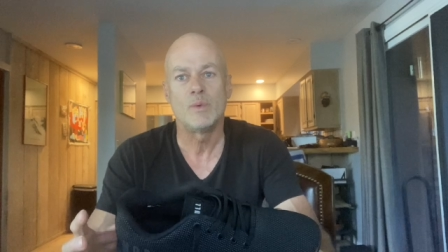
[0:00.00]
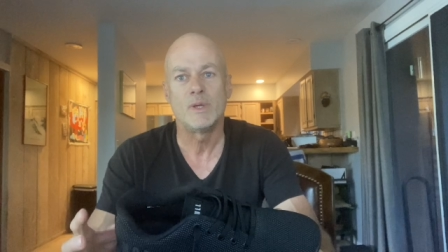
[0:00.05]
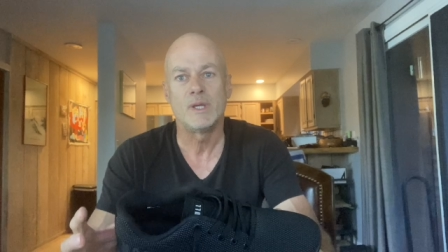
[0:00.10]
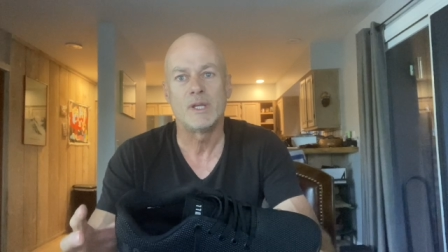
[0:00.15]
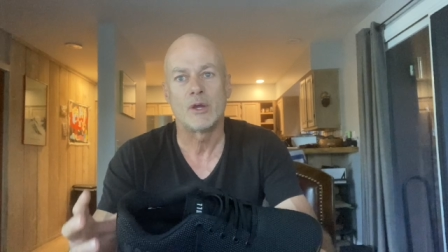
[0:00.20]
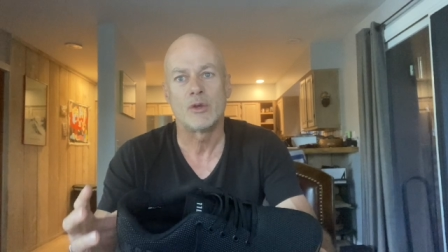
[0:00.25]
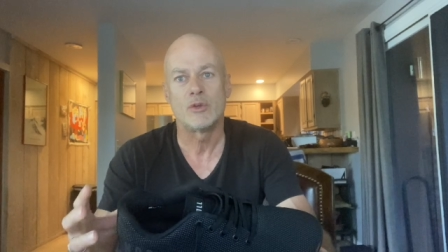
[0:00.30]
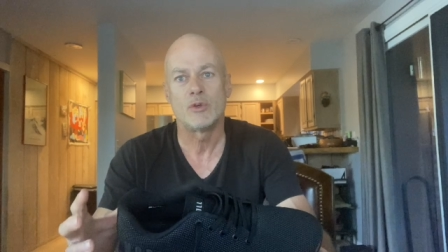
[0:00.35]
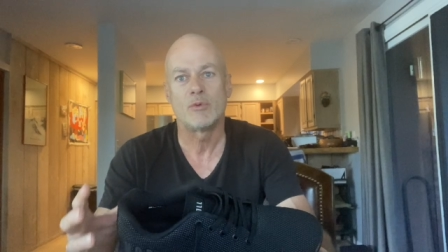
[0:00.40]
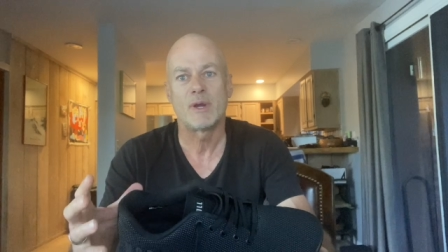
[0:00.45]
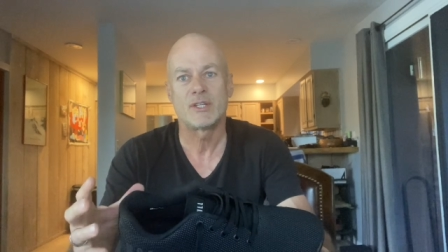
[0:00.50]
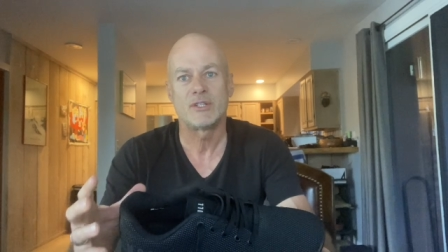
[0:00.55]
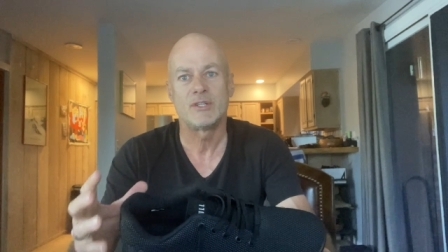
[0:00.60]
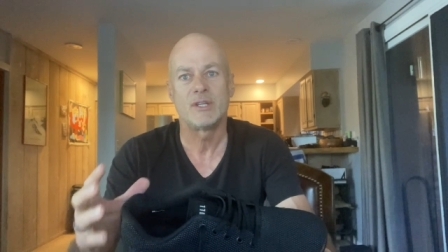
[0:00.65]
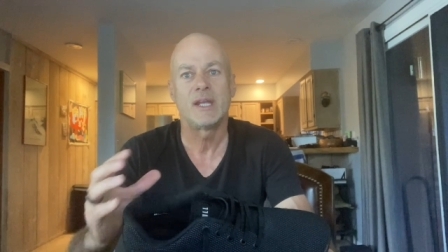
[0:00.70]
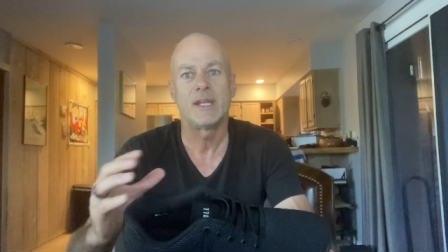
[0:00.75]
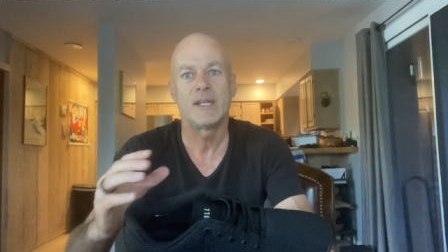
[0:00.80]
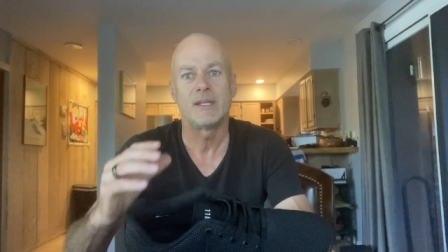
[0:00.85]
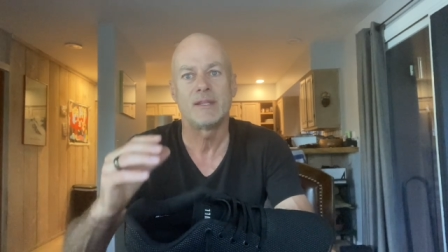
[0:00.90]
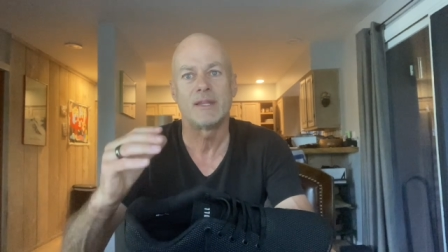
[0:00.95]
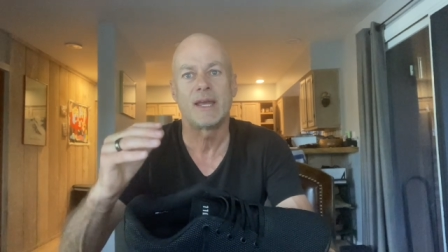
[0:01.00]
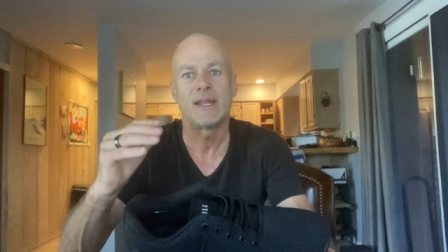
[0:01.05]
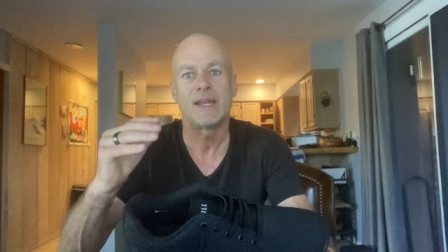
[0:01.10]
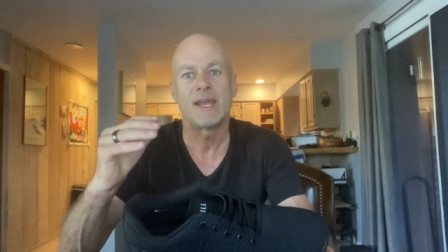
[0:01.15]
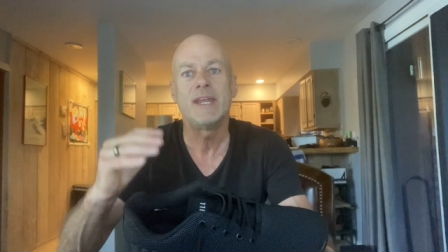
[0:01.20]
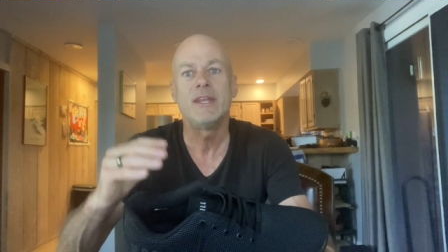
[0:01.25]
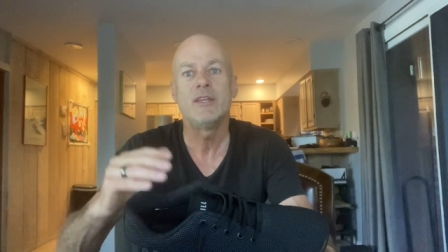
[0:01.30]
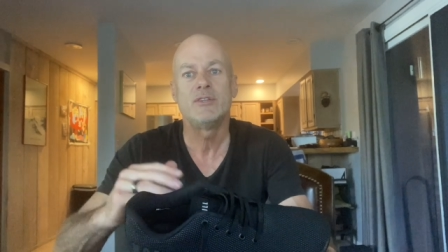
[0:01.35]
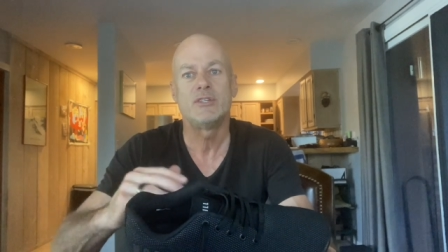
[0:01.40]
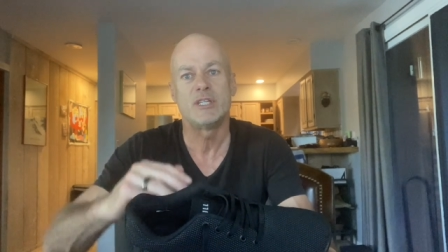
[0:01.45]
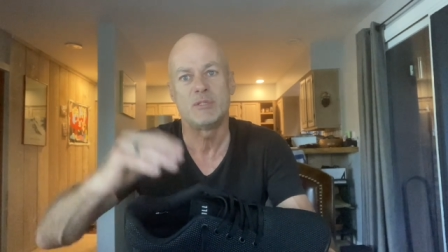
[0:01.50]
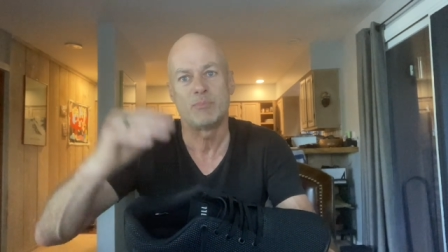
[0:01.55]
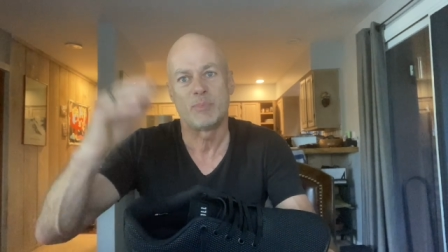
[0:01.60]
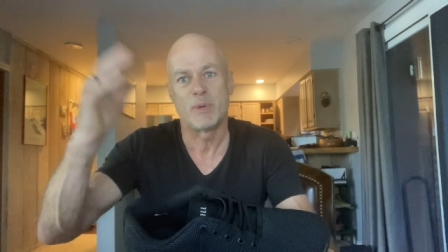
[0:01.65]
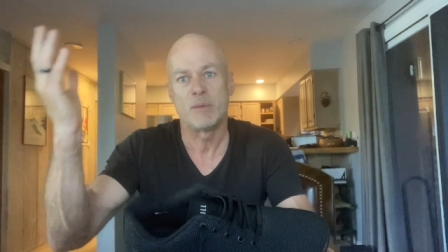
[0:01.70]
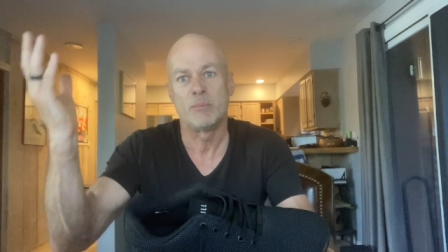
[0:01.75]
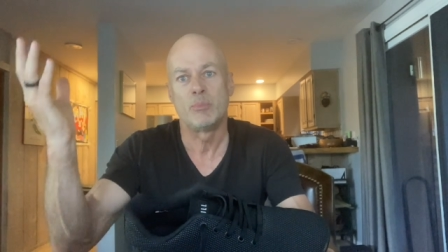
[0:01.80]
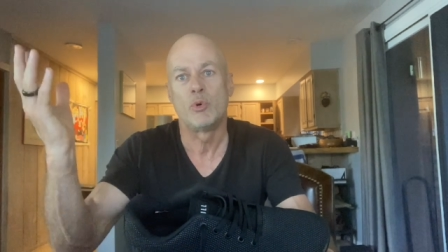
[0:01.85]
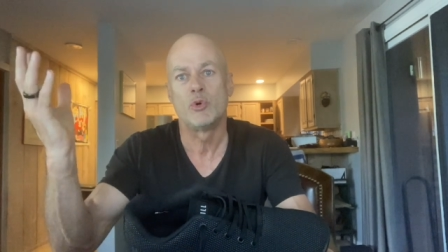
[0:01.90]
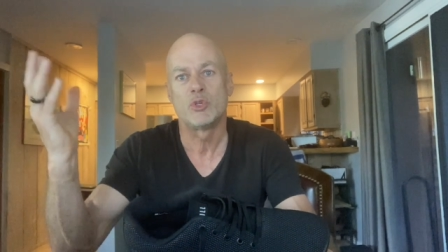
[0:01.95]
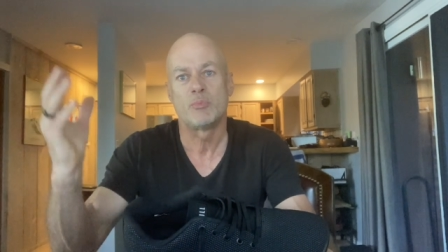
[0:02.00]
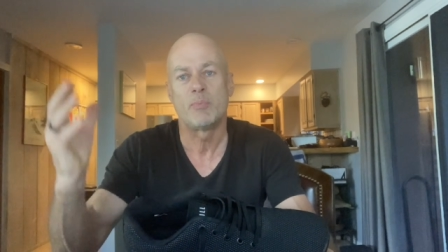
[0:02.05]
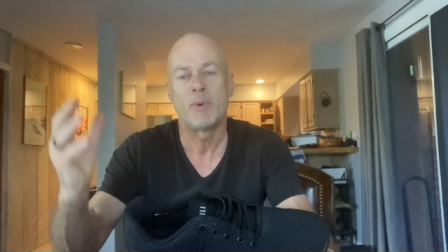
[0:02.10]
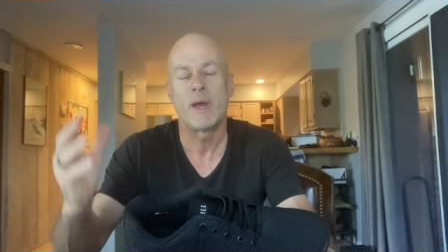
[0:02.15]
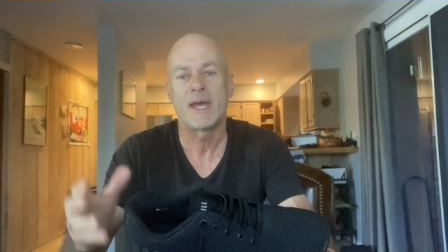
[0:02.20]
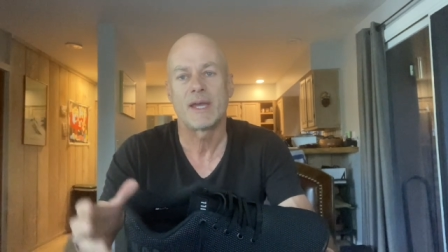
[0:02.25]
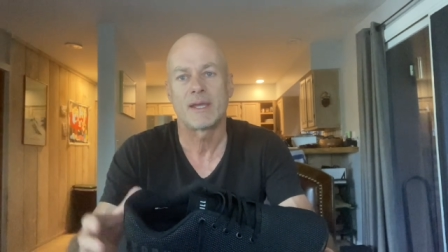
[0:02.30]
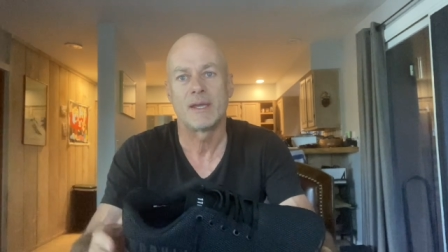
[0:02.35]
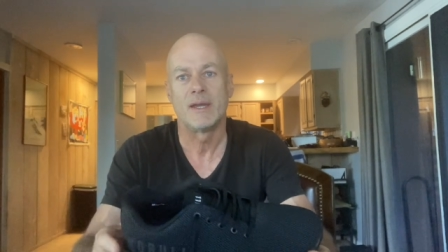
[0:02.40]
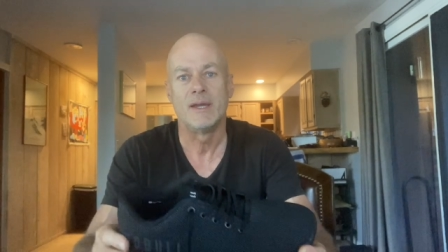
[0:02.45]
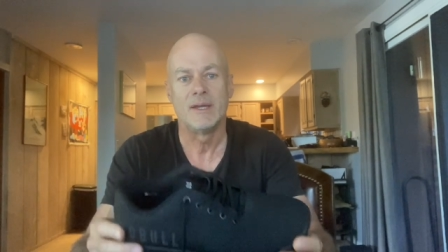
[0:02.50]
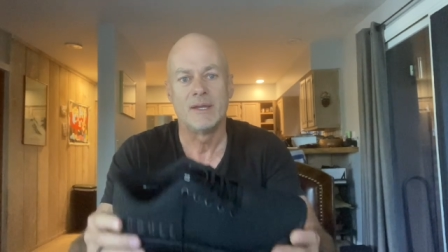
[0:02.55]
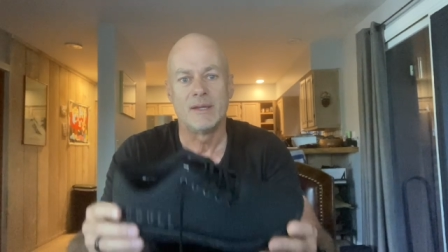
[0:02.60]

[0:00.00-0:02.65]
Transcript: you're actually getting that energy is being pushed back